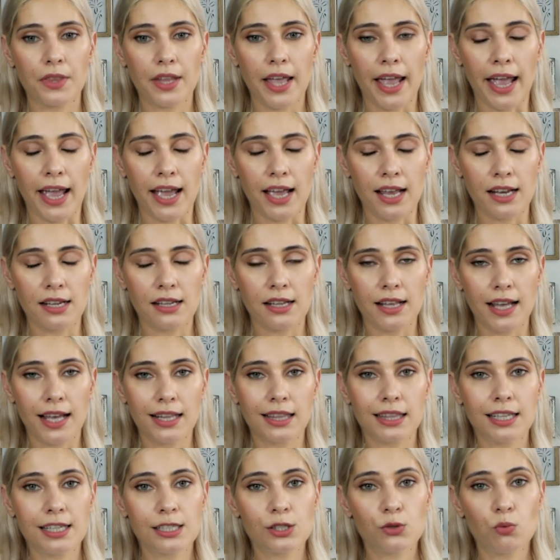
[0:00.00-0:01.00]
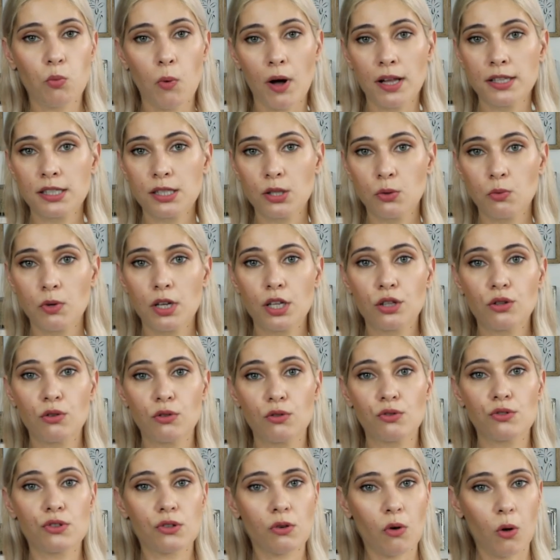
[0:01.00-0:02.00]
and at least once a week to
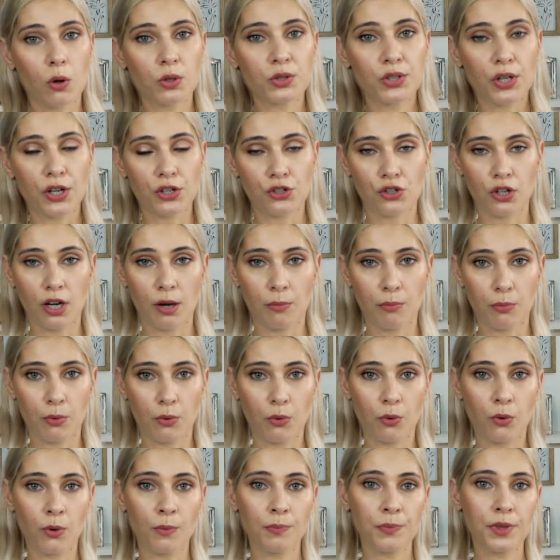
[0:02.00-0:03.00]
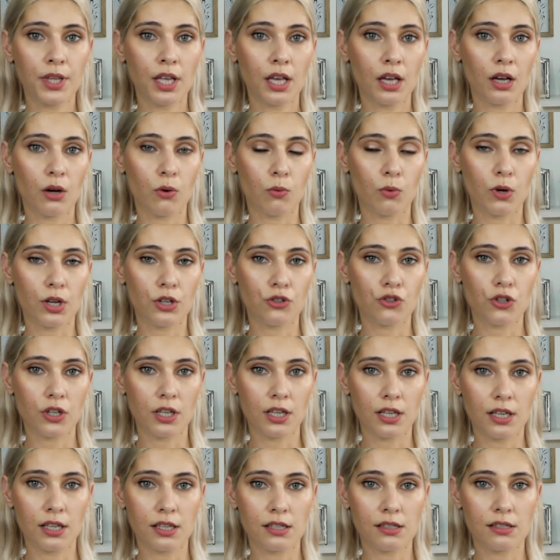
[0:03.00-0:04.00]
use coal tar shampoo which
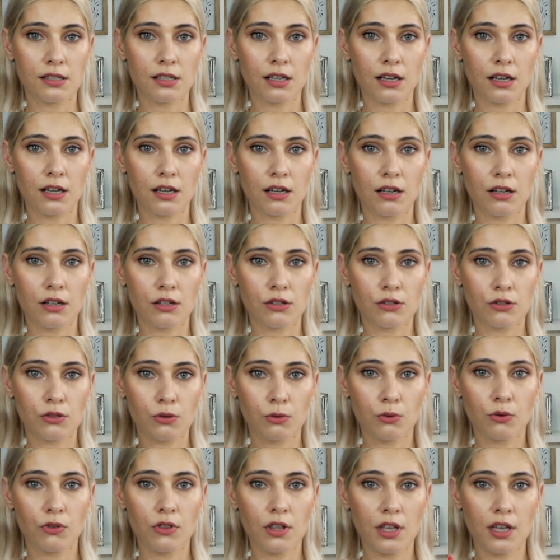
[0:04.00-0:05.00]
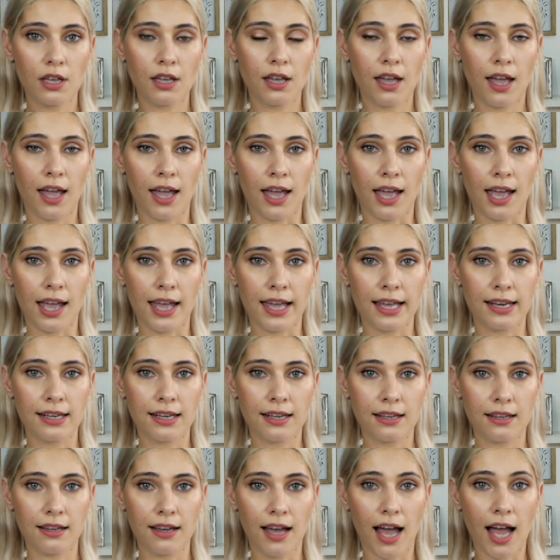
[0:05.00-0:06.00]
is uh, soothing
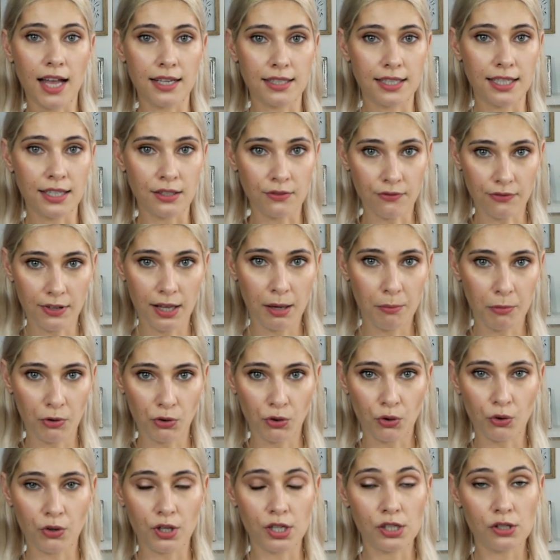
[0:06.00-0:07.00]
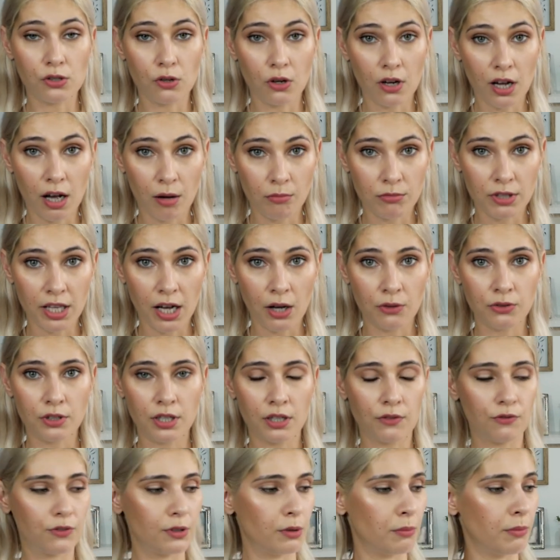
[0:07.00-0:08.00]
and uh, anti-inflammatory, so calm down the
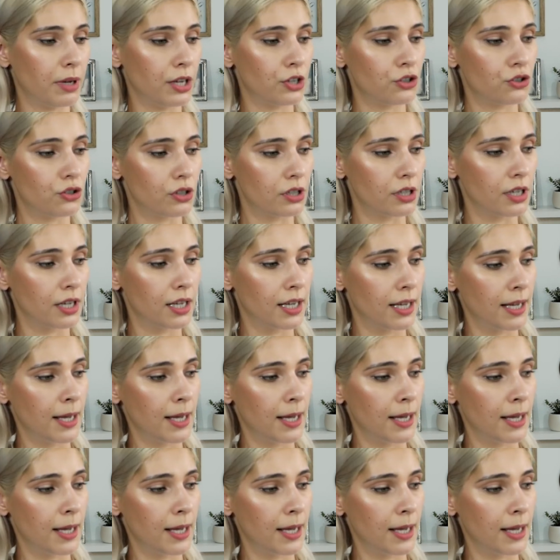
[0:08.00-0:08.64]
inflammation.